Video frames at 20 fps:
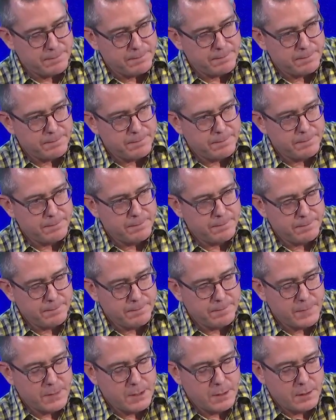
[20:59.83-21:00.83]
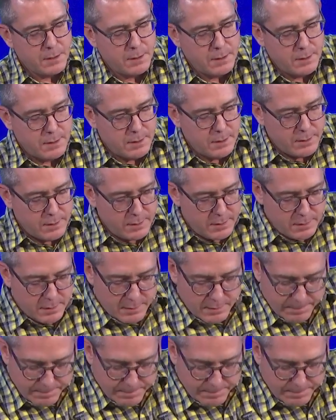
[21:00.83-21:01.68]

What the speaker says: Nobody speaks.